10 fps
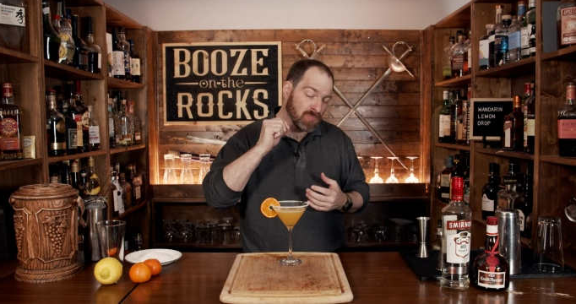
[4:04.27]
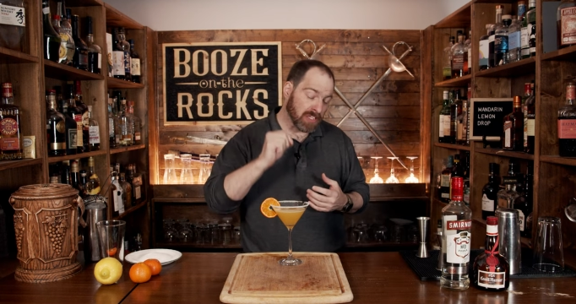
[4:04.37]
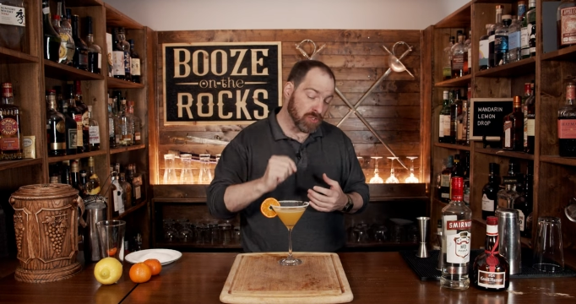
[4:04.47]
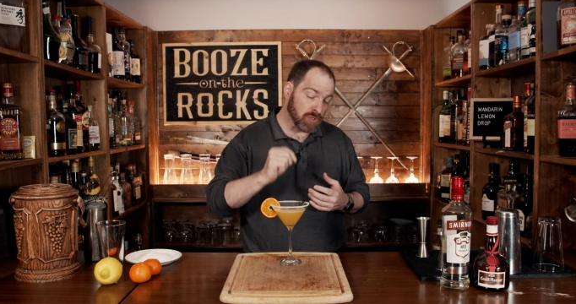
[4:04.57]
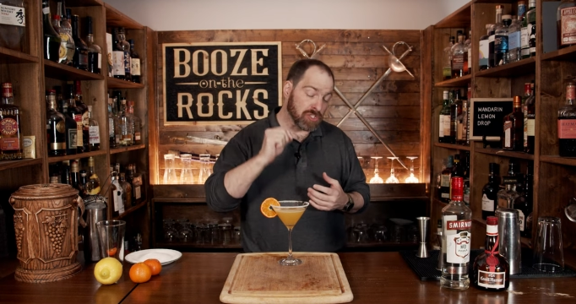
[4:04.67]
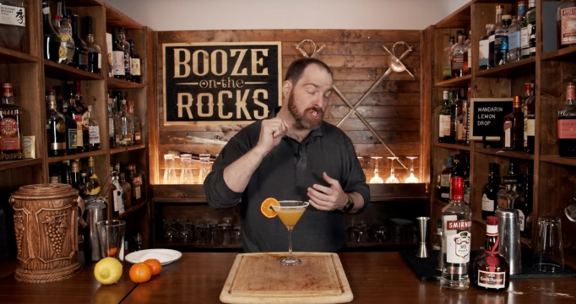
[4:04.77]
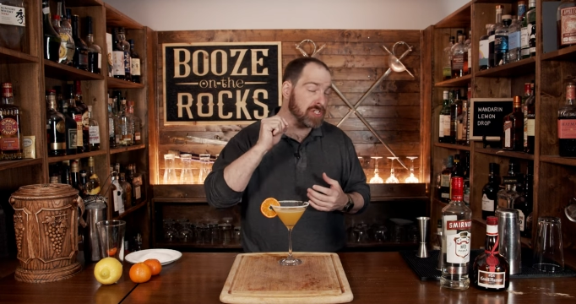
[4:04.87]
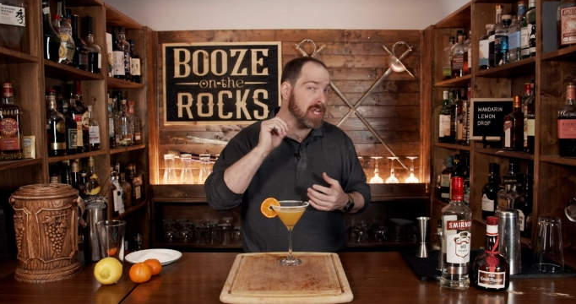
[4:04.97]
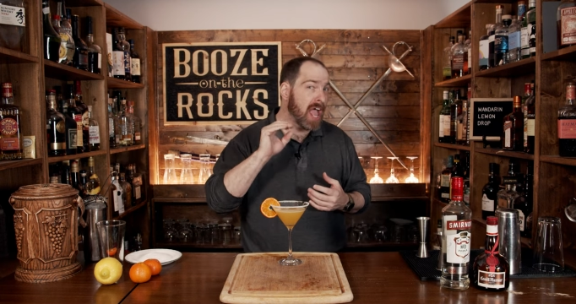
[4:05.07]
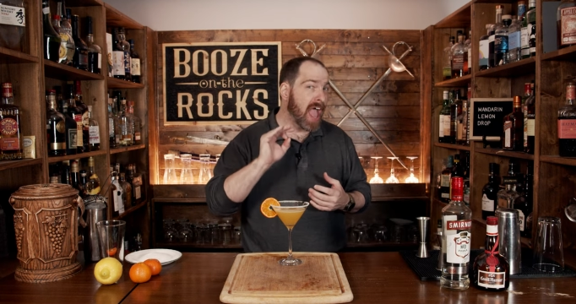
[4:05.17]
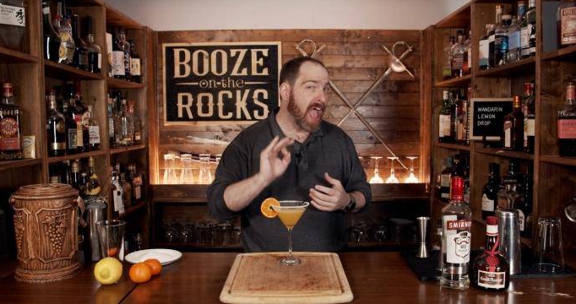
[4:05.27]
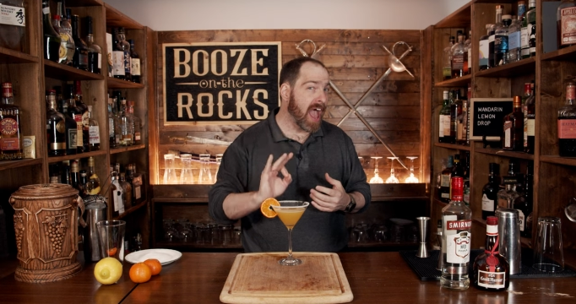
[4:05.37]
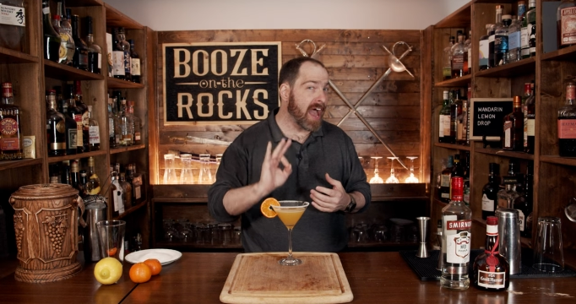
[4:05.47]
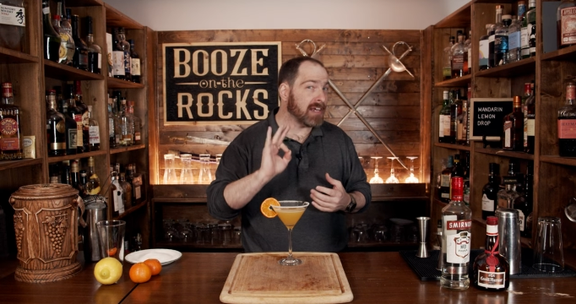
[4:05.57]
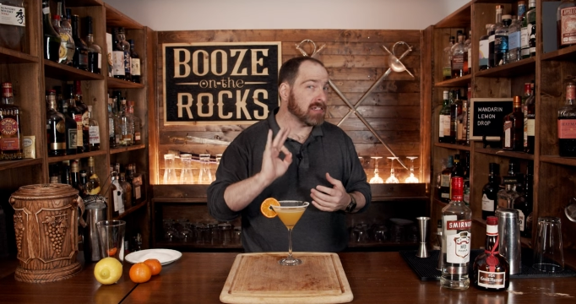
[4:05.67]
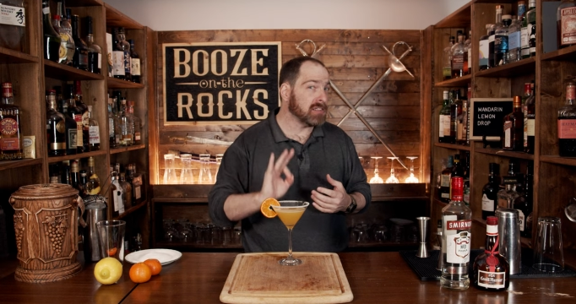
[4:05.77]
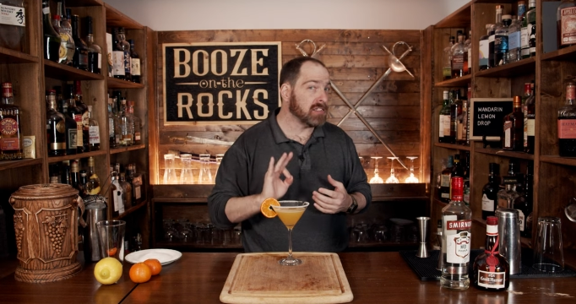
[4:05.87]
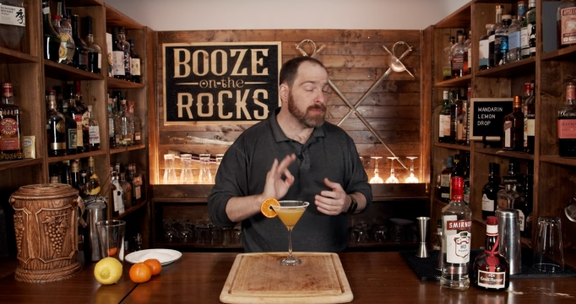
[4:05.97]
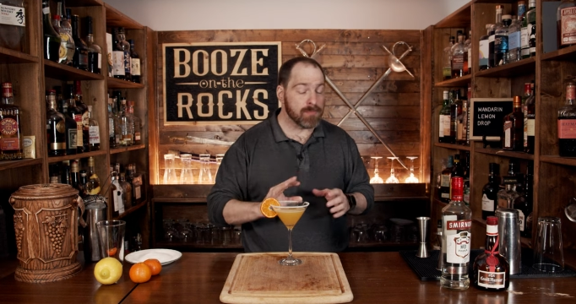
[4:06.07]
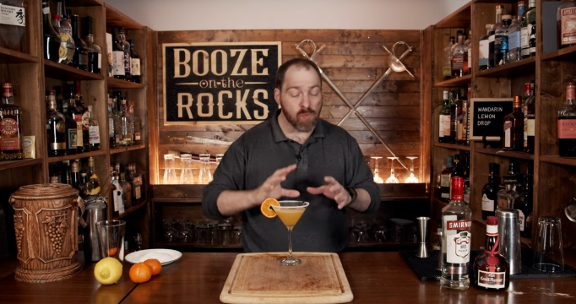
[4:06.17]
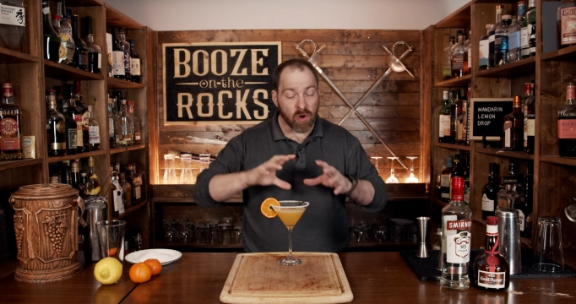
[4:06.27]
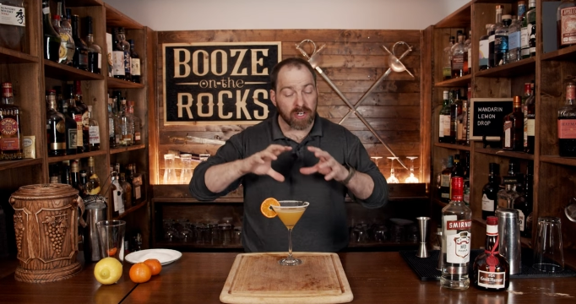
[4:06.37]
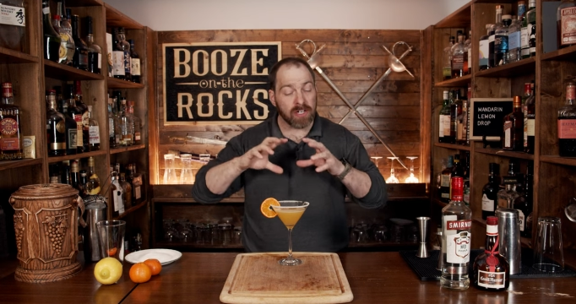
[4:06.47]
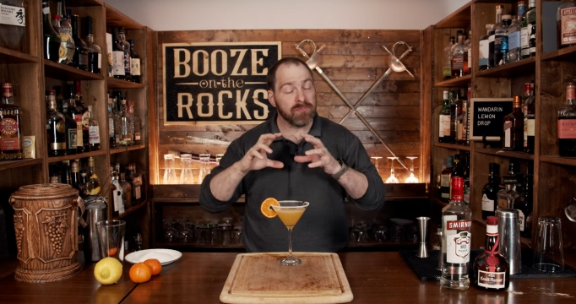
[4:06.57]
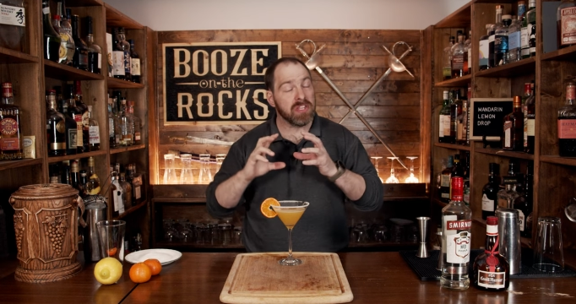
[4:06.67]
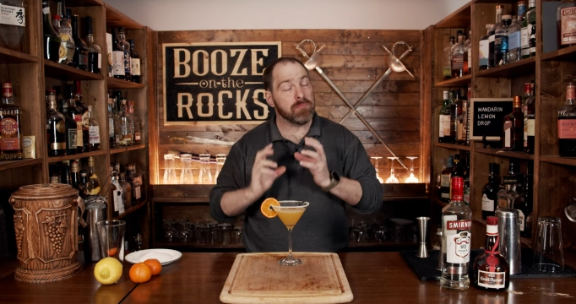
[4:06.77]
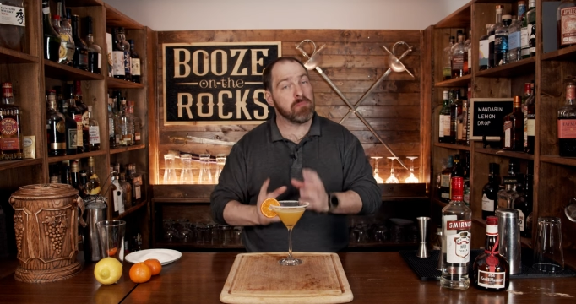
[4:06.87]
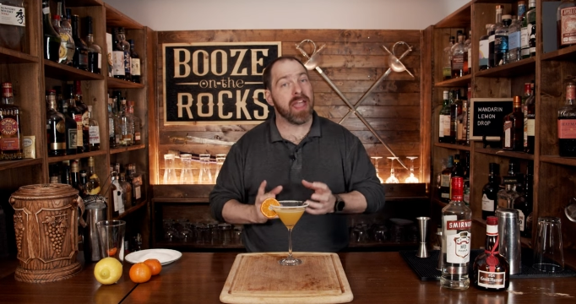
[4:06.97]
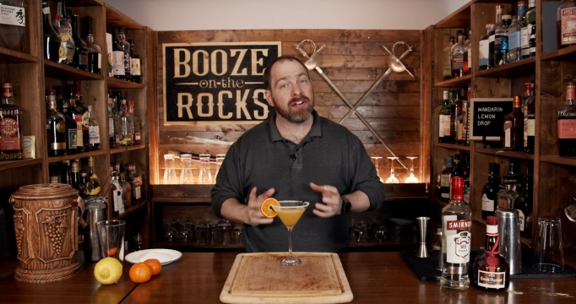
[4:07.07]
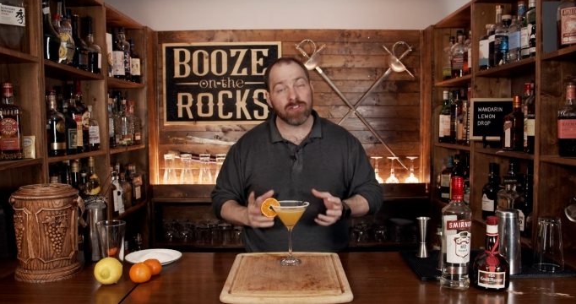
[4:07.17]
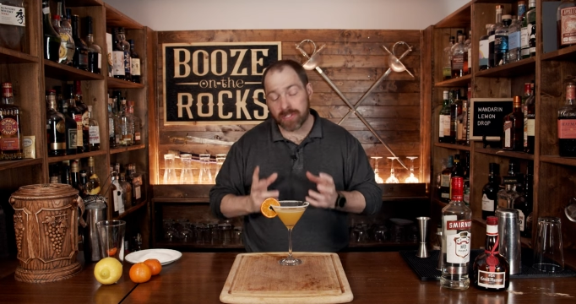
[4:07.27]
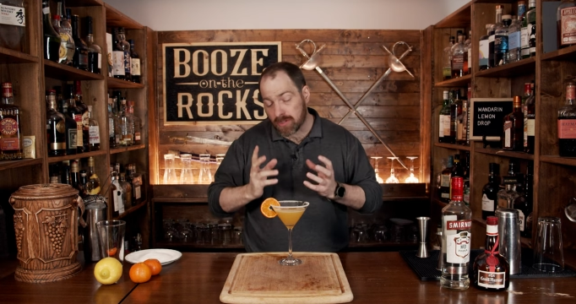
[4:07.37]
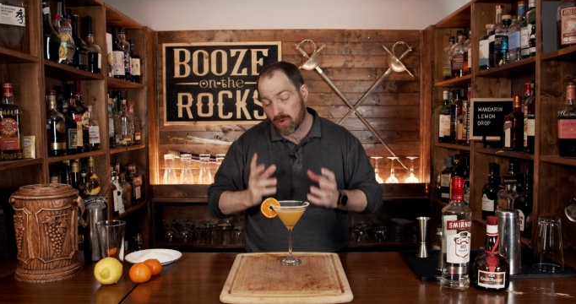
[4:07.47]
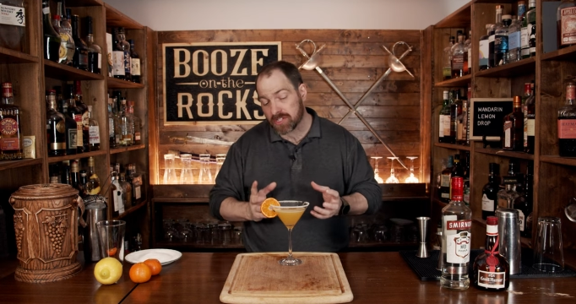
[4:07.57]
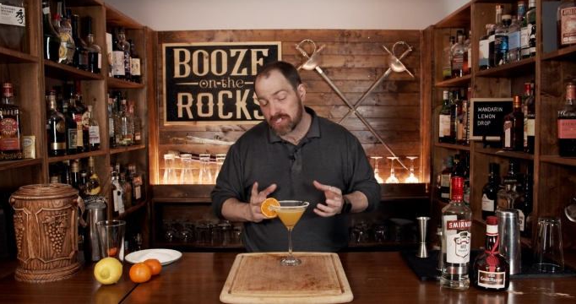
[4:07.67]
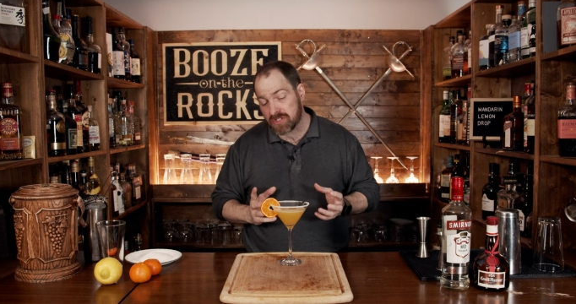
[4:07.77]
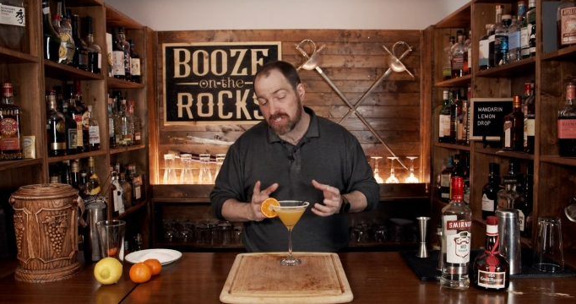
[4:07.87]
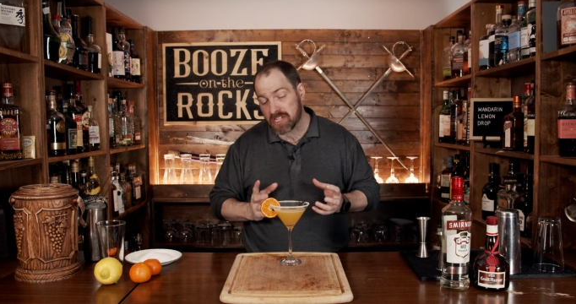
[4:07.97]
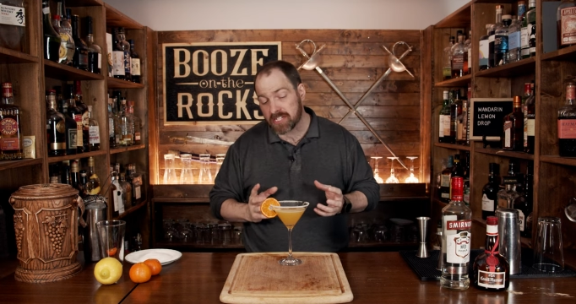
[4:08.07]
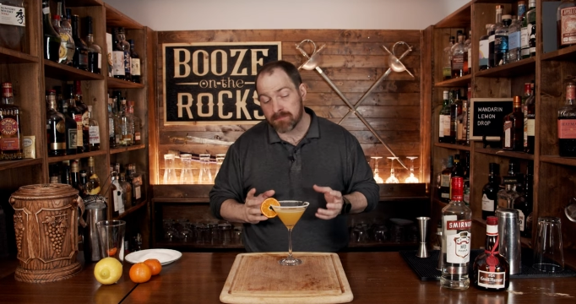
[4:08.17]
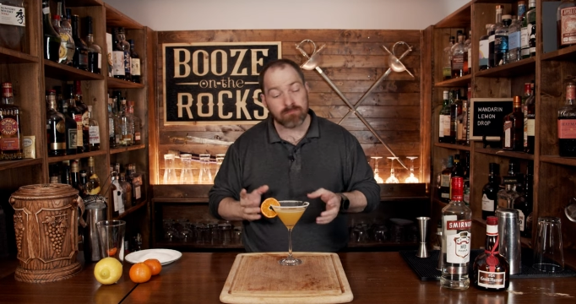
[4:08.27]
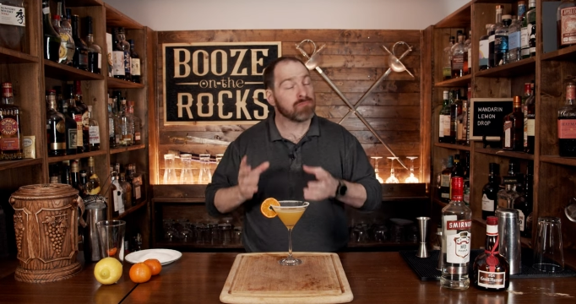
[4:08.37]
you could add a little bit more of the mandarin orange juice to this,